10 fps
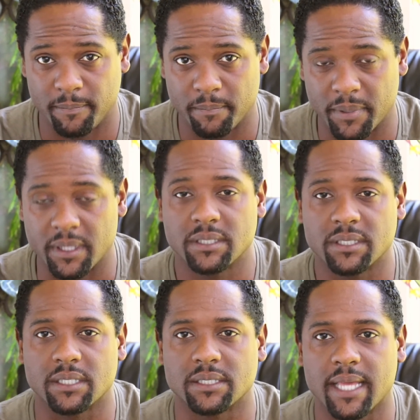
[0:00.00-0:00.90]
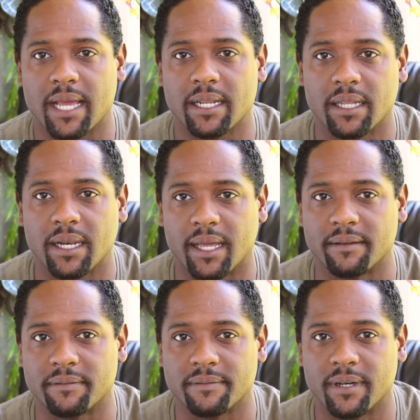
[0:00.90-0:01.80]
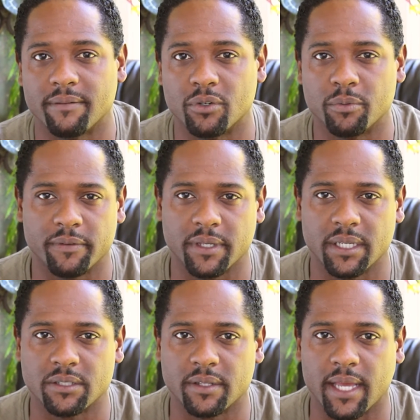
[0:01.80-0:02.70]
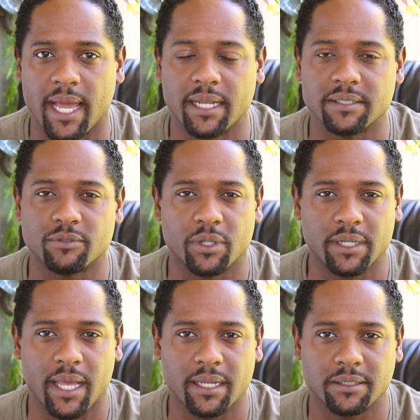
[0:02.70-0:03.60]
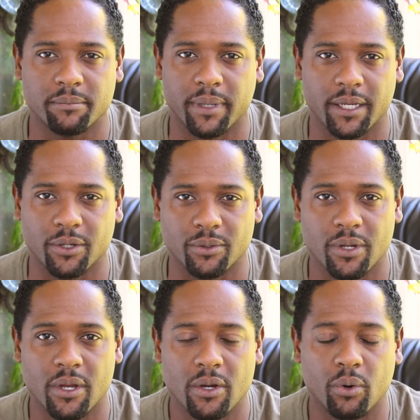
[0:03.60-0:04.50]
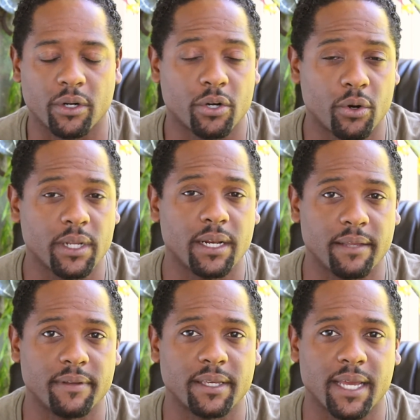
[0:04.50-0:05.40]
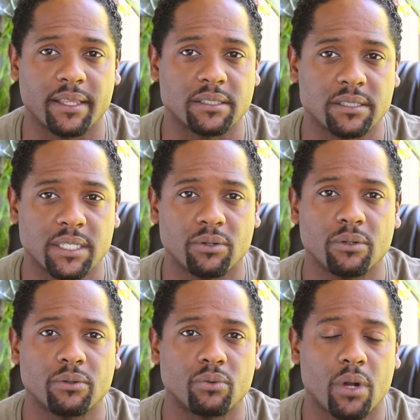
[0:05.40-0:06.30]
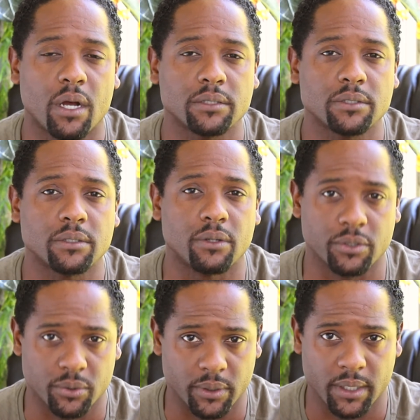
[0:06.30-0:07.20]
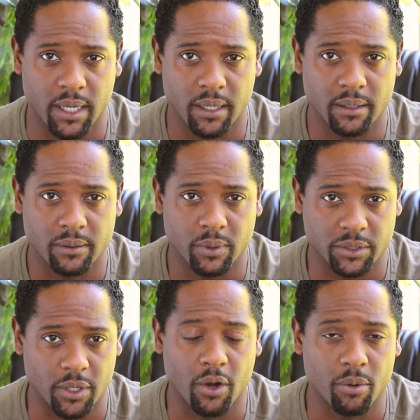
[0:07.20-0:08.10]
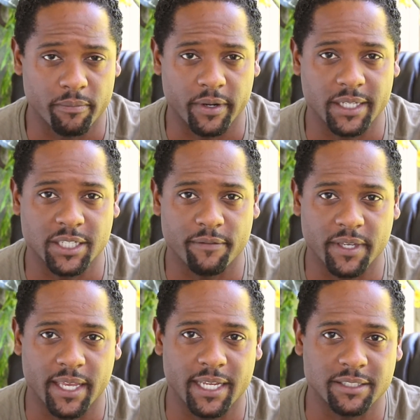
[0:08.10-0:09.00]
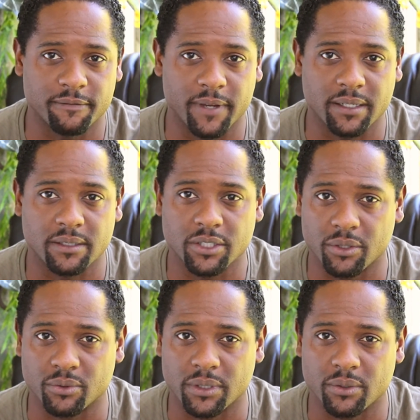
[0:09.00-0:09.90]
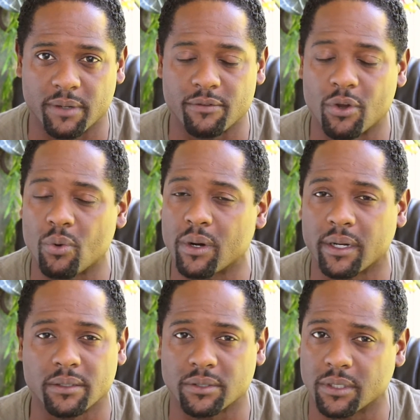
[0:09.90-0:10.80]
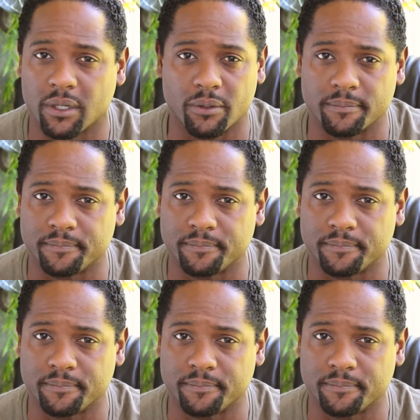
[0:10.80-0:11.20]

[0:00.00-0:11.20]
But this is exactly the life of a group of kids on the islands of Trinidad and Tobago who are currently living at the Cyril Nursery, which is a home for HIV/AIDS infected children who have nowhere else to go.